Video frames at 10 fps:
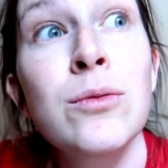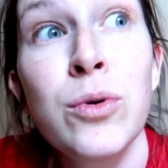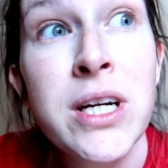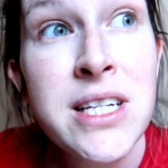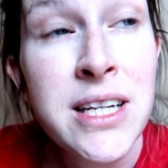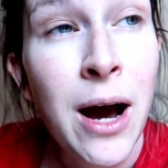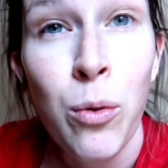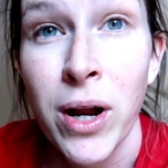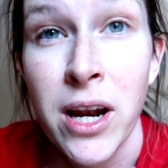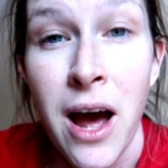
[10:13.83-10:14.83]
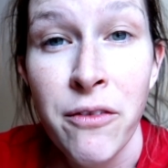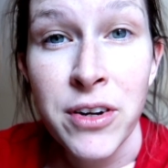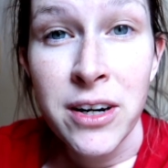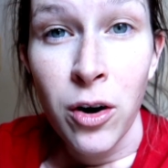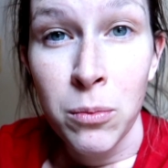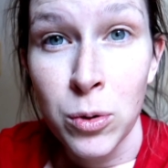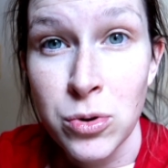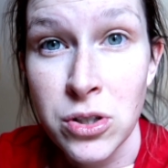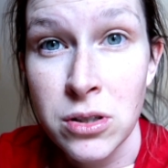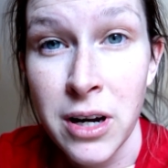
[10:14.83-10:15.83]
what is it now, 1.5 years
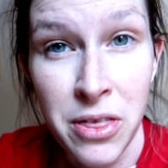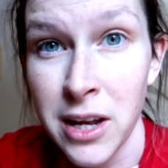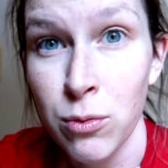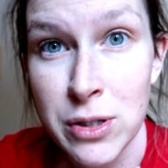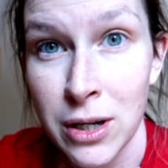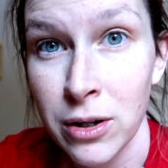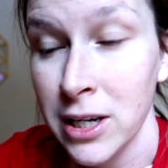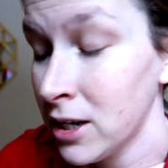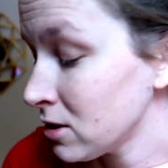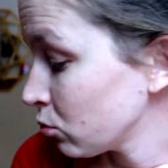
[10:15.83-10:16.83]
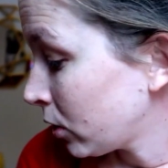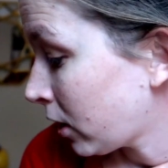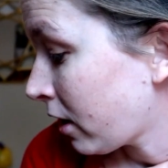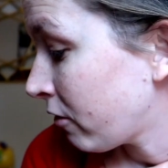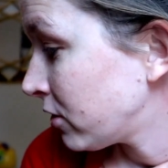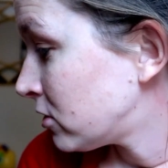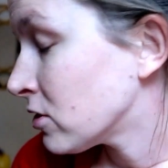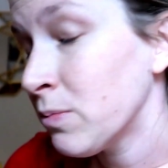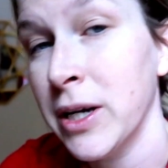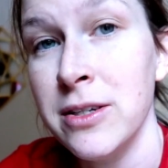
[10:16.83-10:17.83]
almost. I think it is 1.5
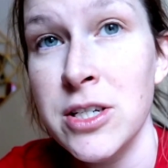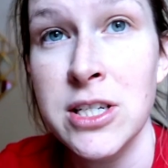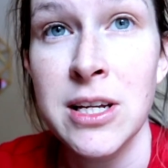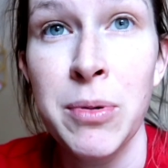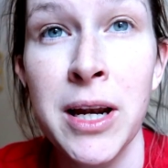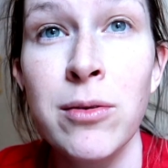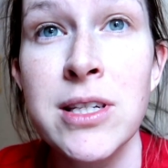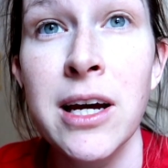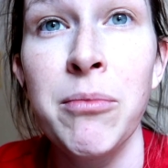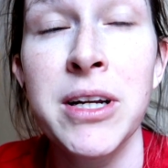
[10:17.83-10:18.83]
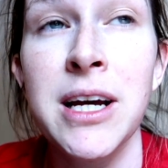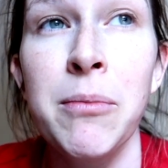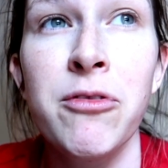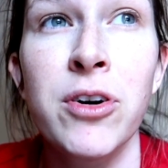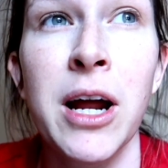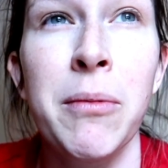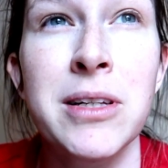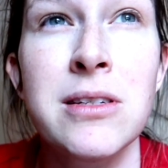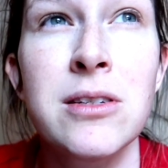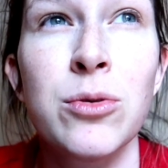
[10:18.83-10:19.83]
years because she's been outside of my tummy for 9
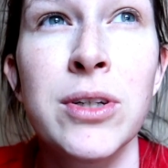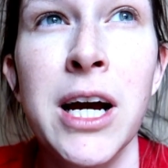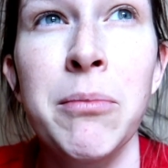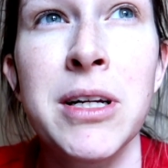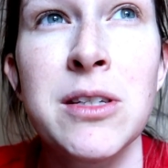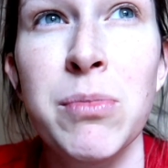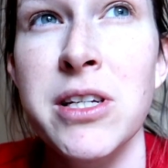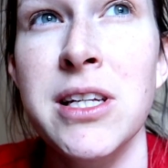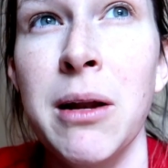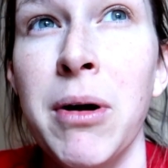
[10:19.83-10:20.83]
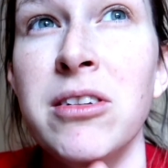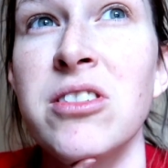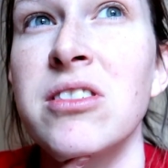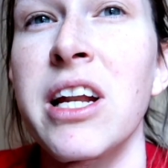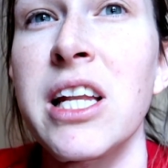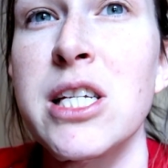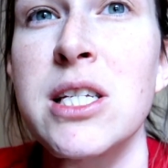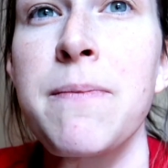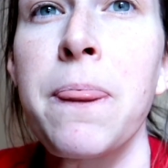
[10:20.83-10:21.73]
months. So 9 months plus 9 months at least.